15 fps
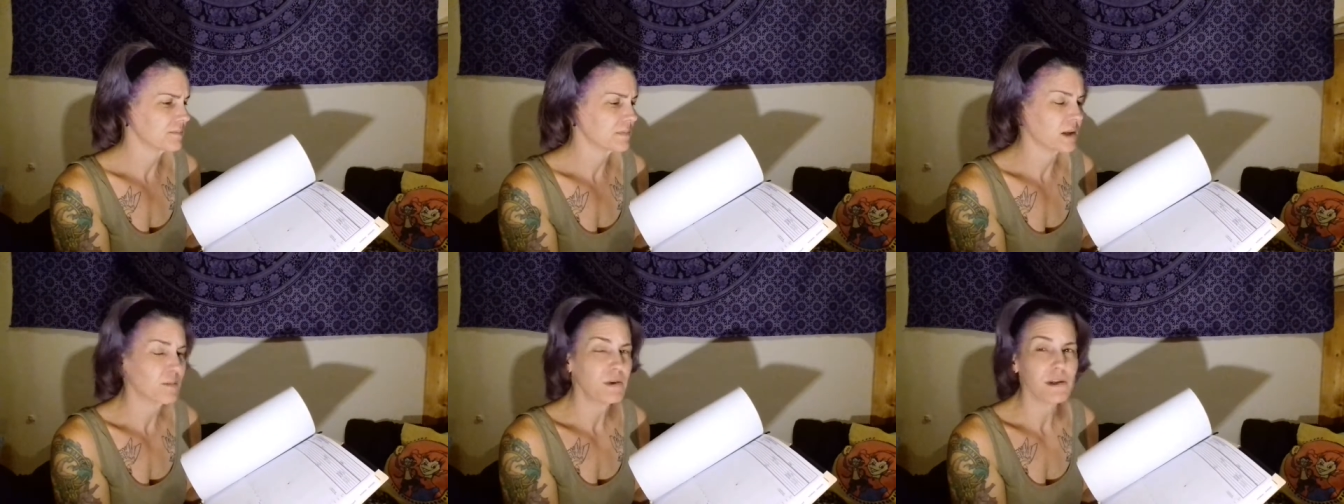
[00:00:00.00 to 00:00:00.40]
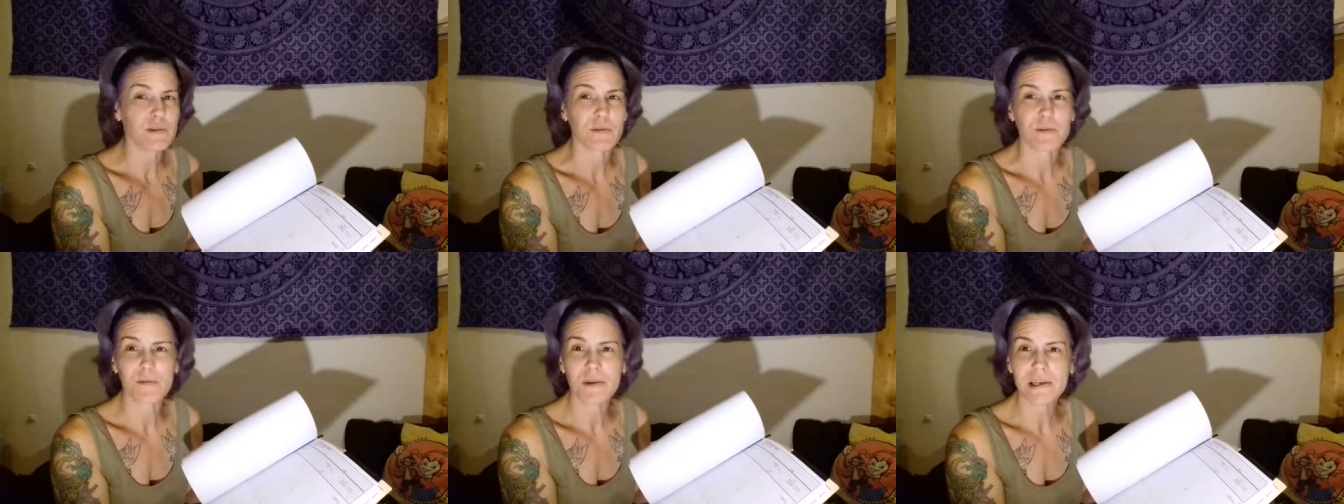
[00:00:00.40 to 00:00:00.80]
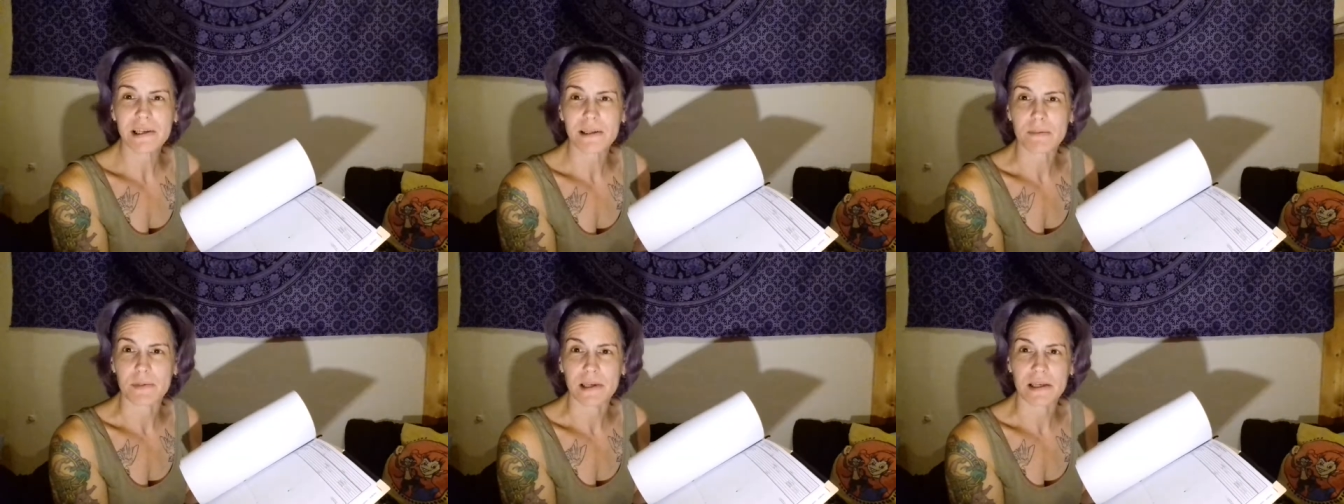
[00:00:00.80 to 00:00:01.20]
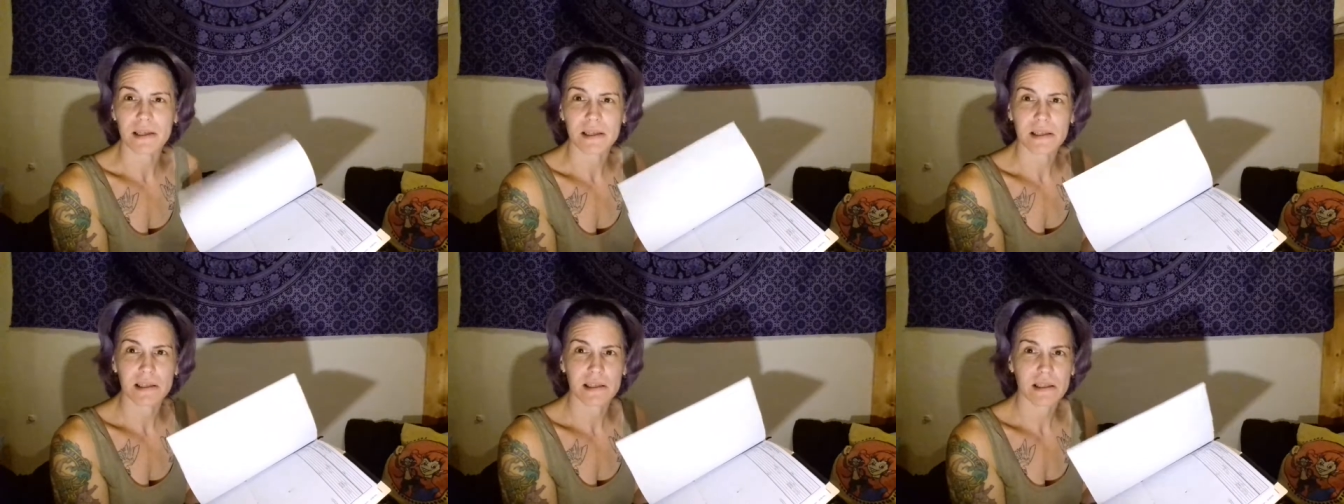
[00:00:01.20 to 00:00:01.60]
they want to fix me.
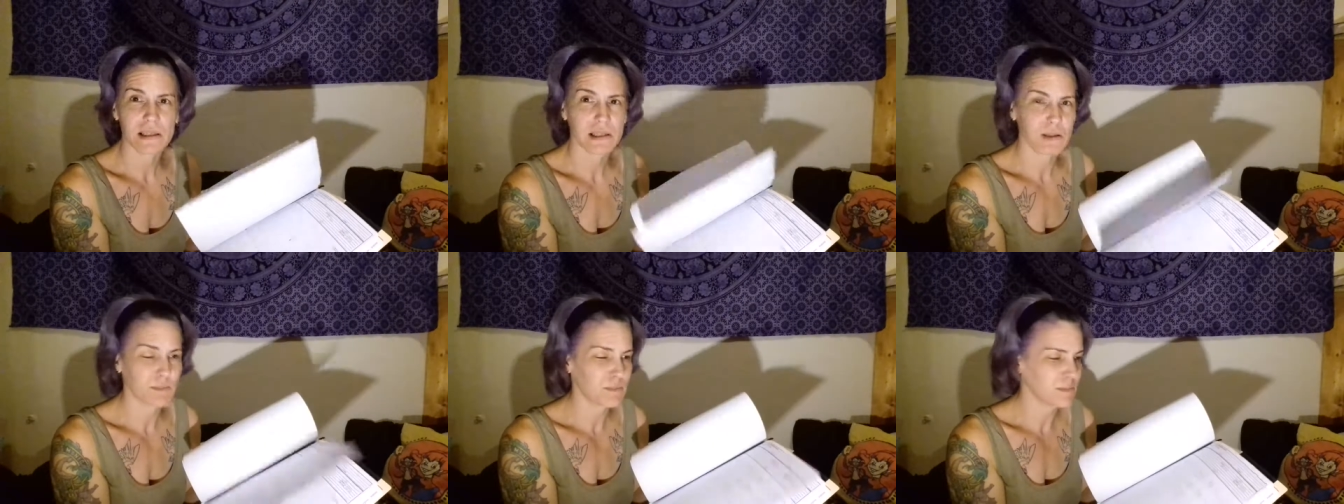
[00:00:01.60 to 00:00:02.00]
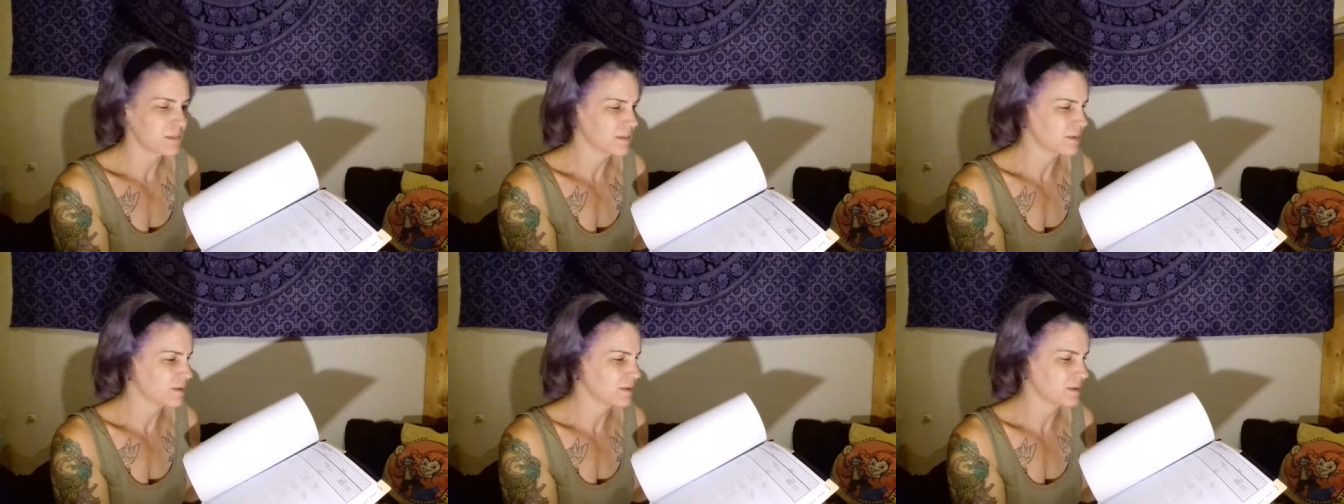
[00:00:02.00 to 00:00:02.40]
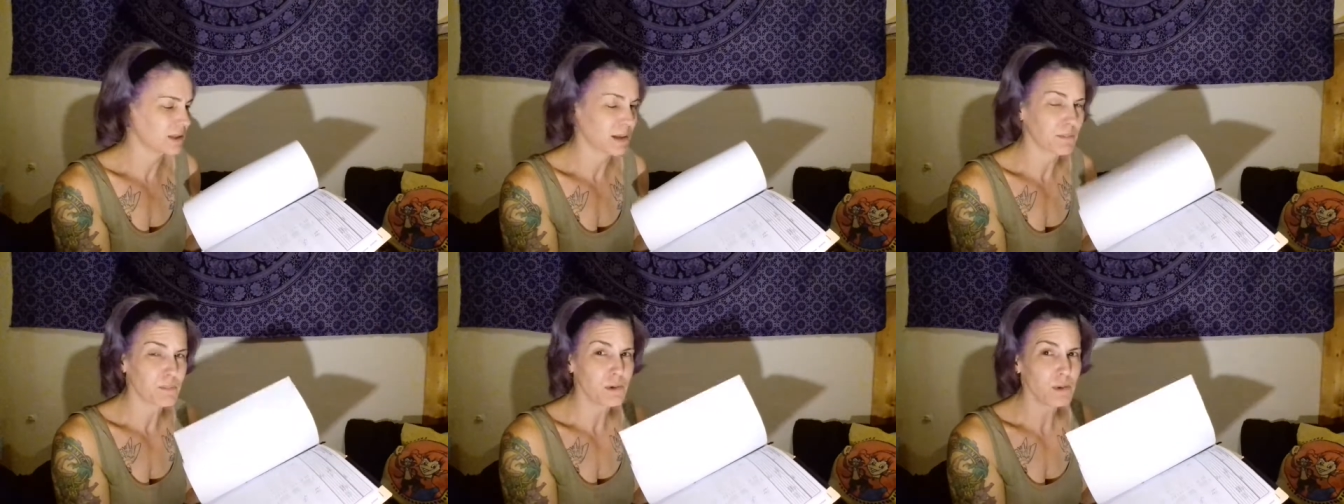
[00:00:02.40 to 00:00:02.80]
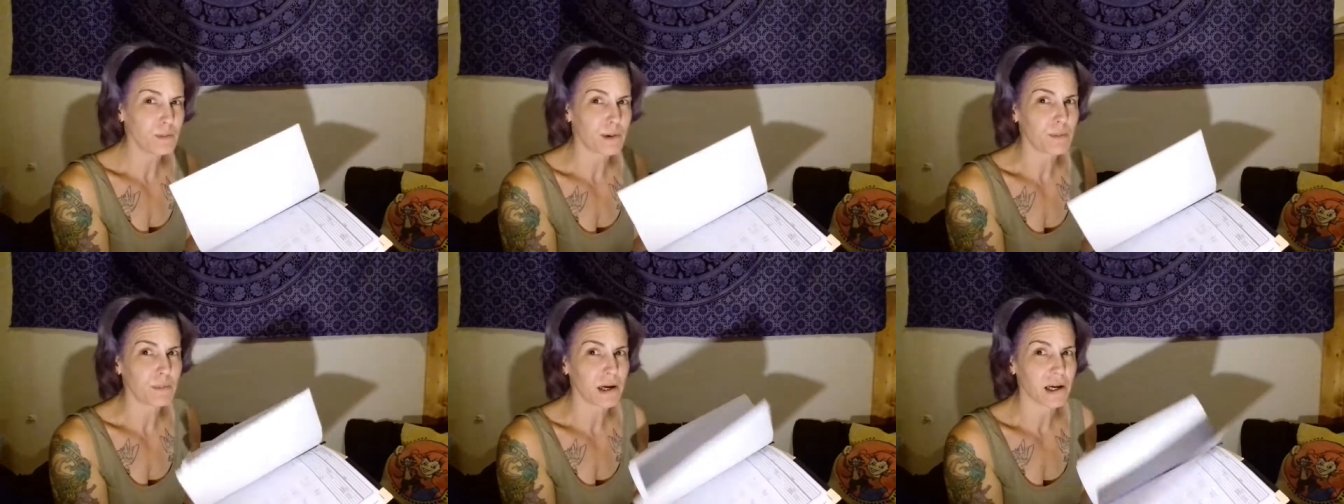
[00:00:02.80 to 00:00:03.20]
They blew
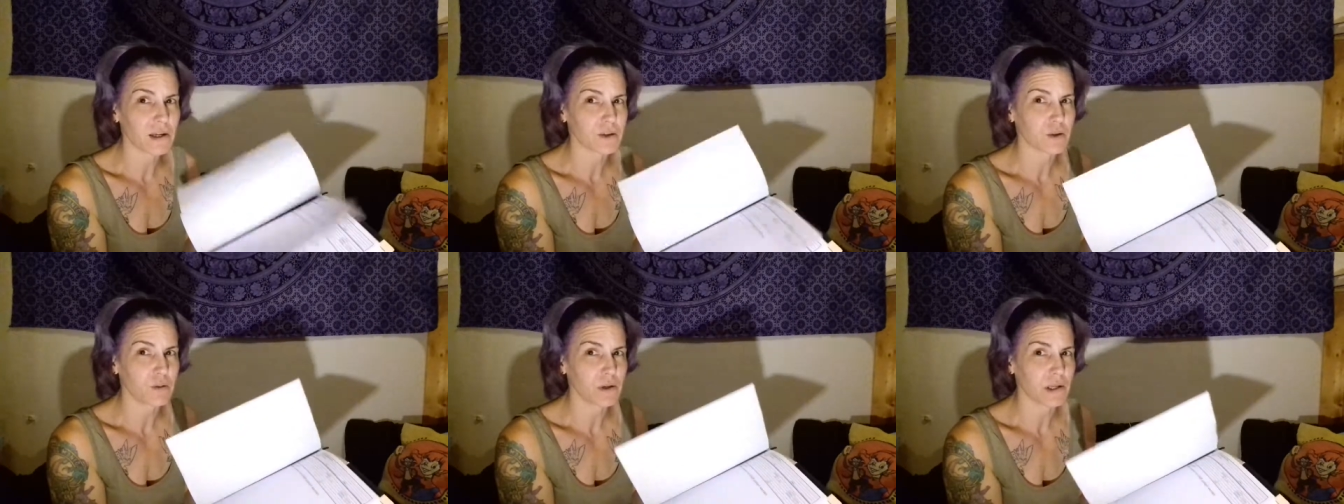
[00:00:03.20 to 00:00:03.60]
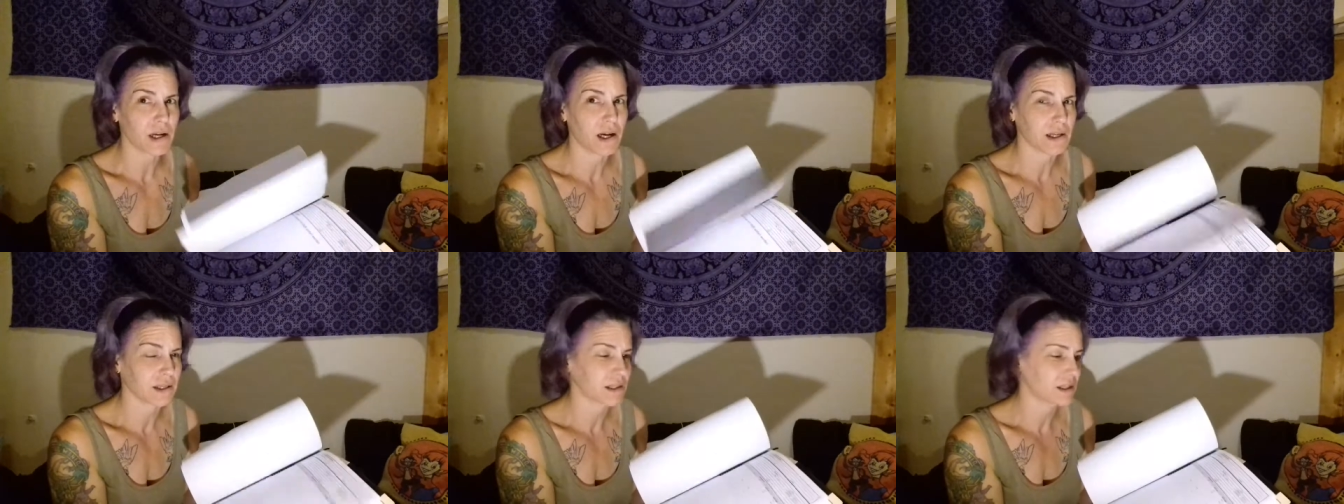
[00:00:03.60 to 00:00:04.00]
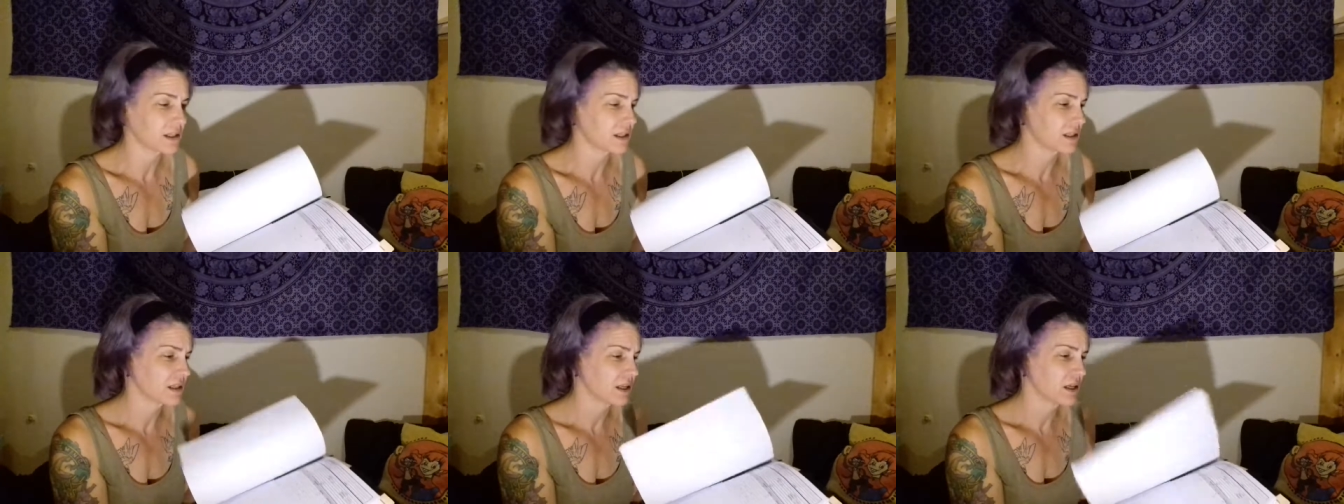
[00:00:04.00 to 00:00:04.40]
my mind, quite honestly.